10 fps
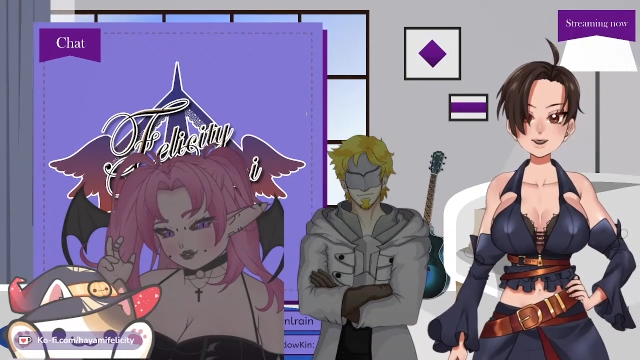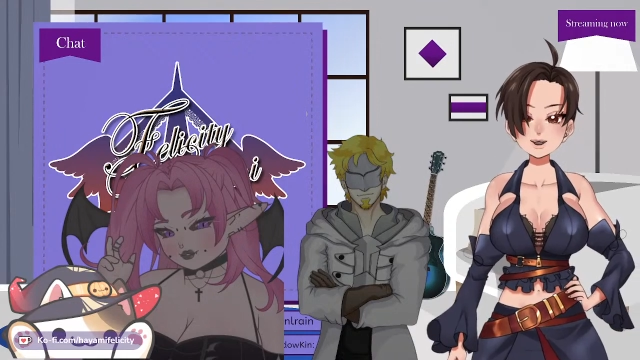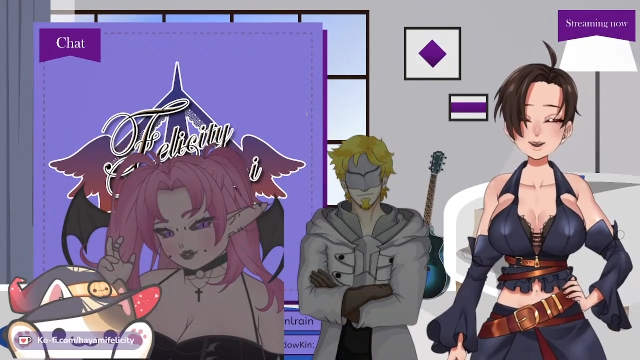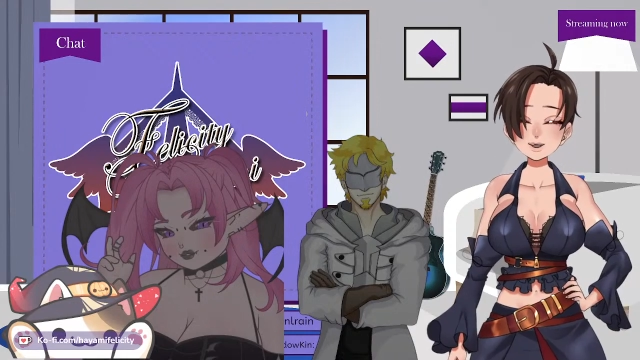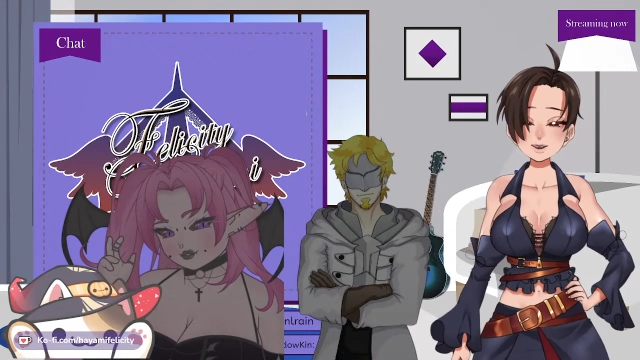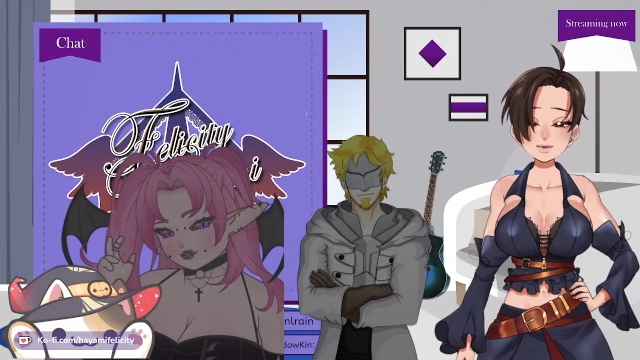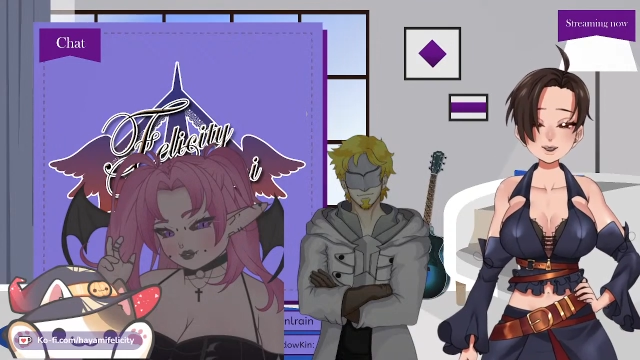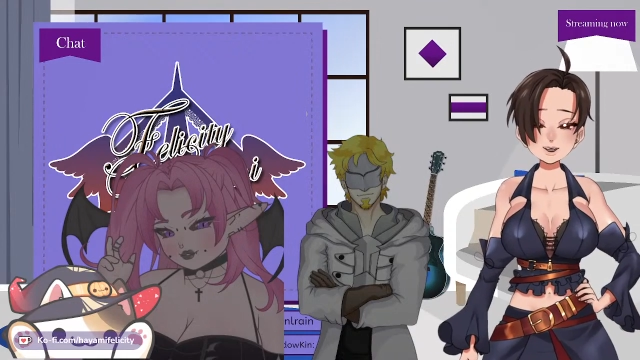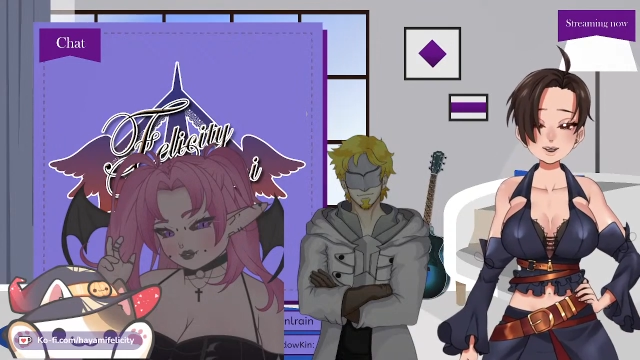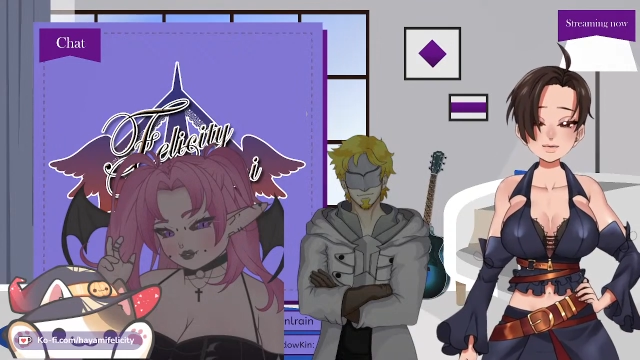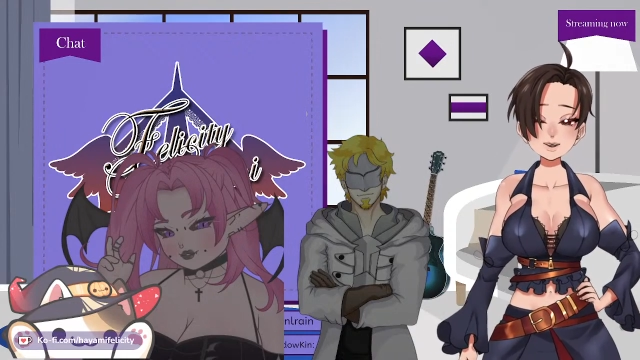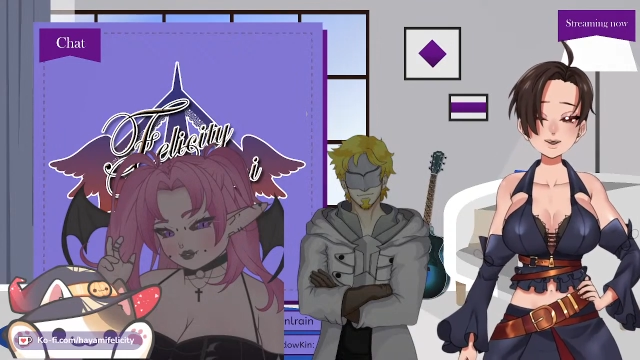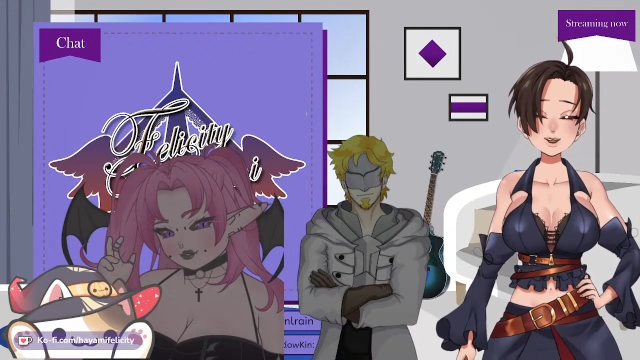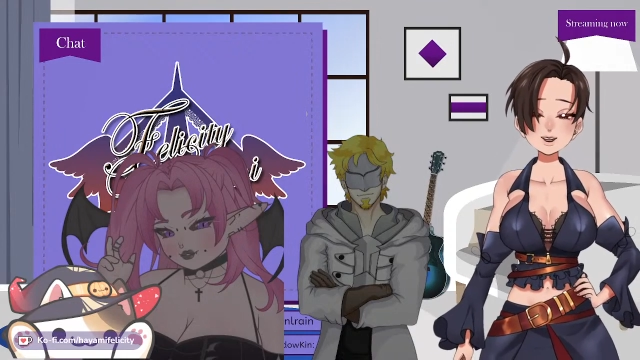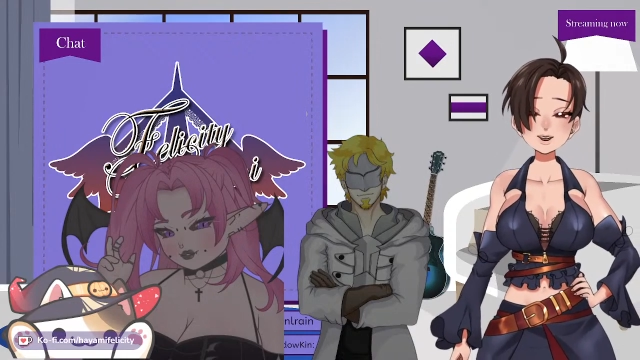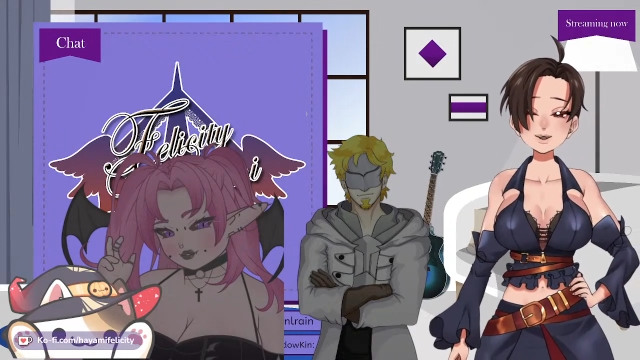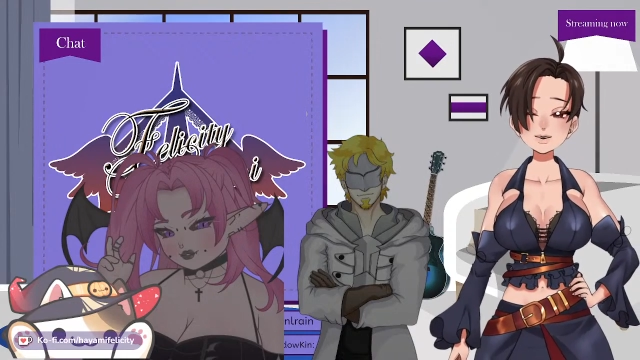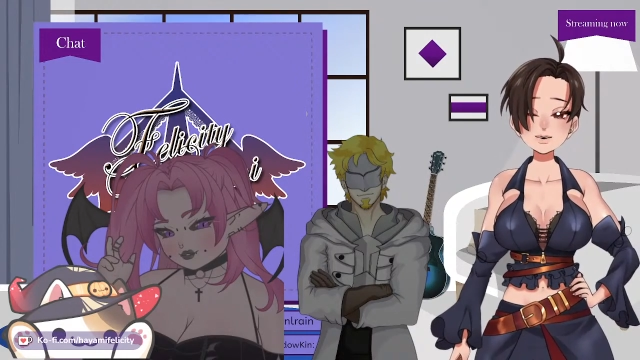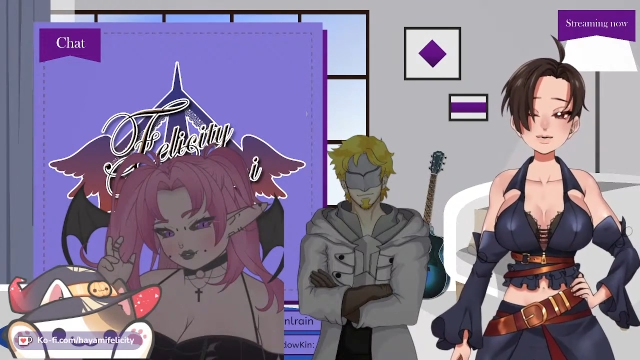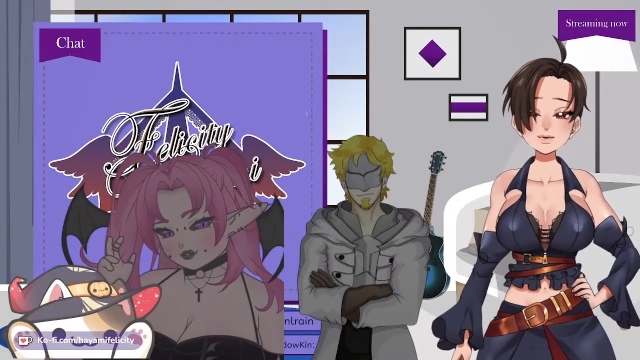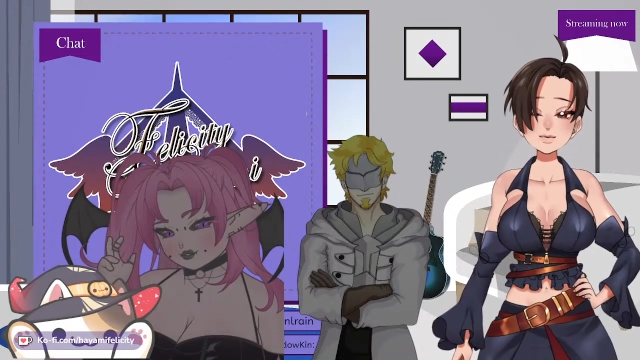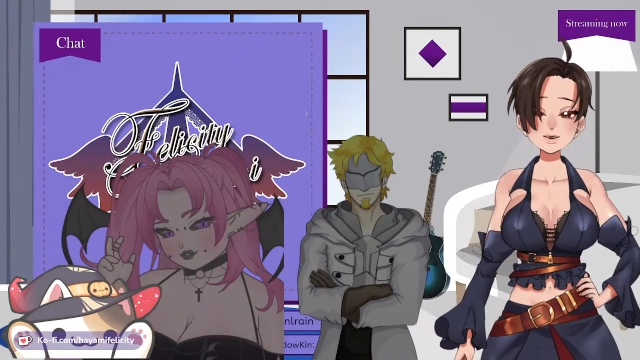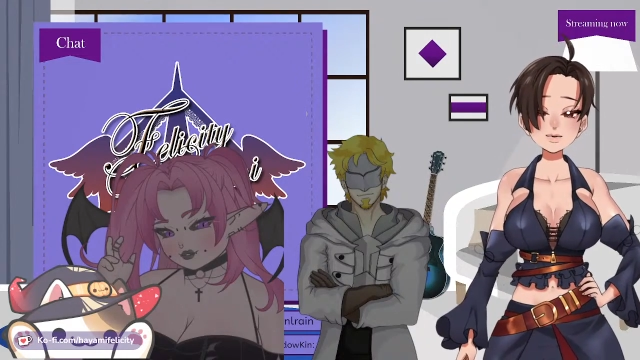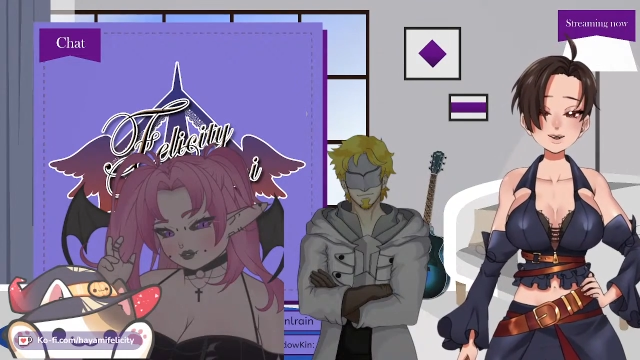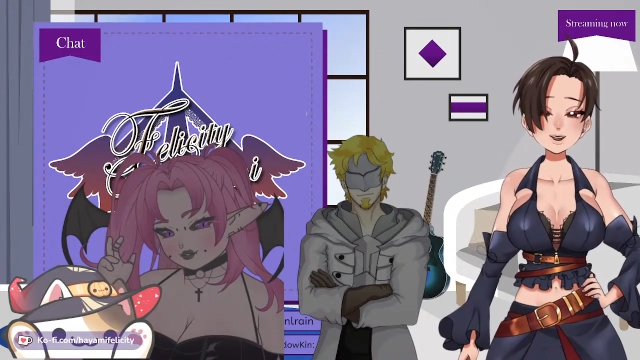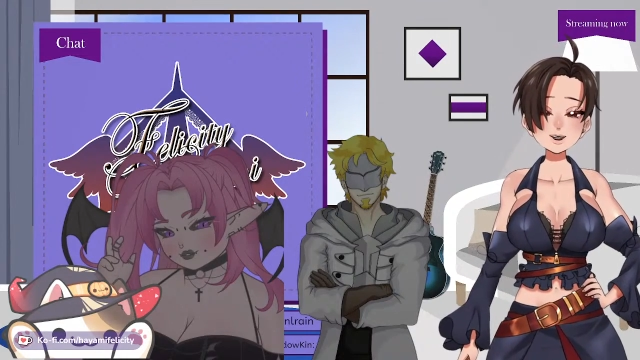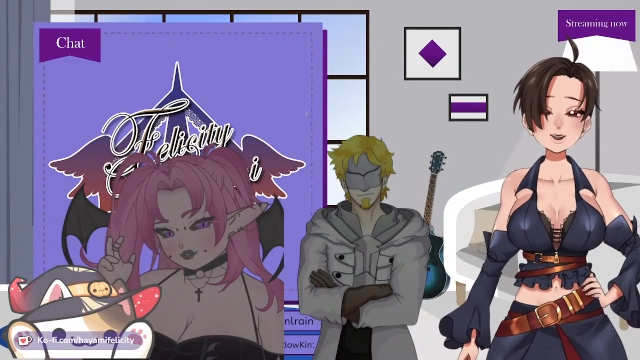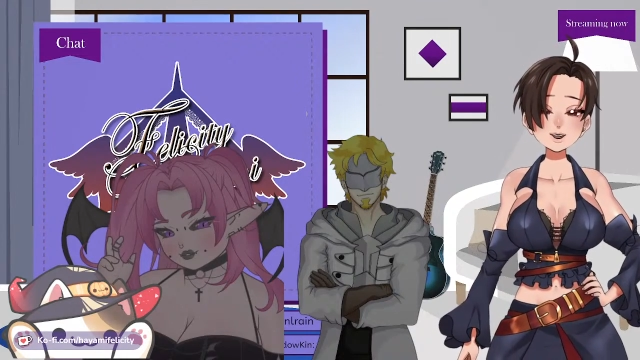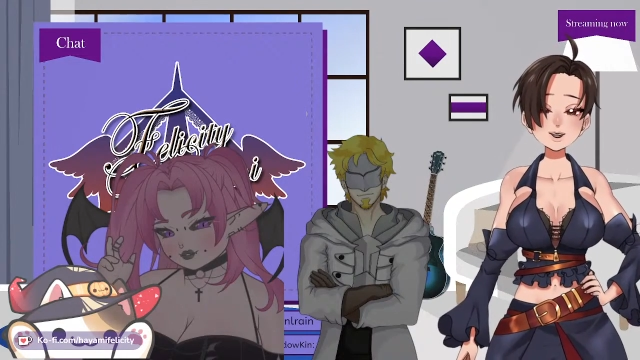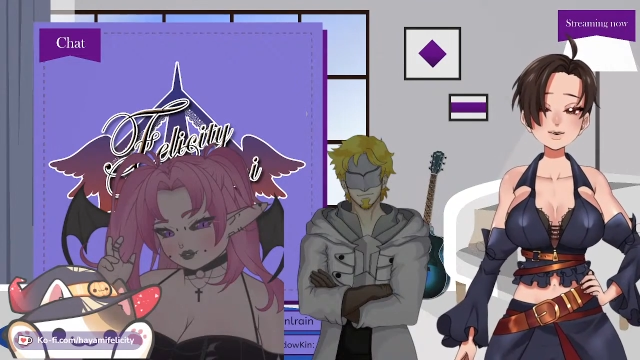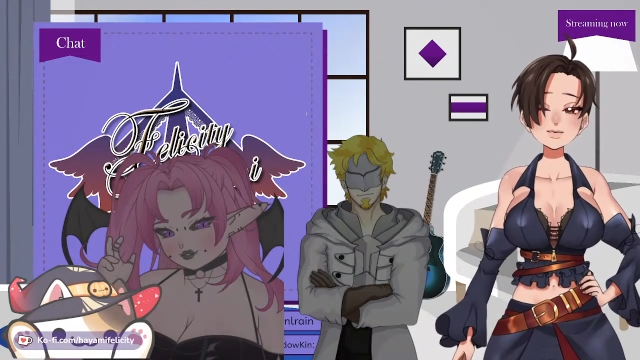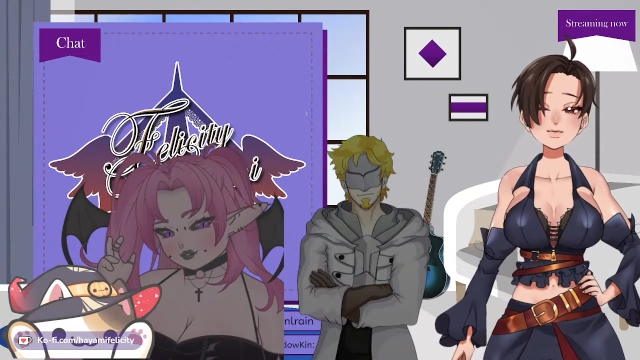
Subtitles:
so far up your ass you will be vomiting cum for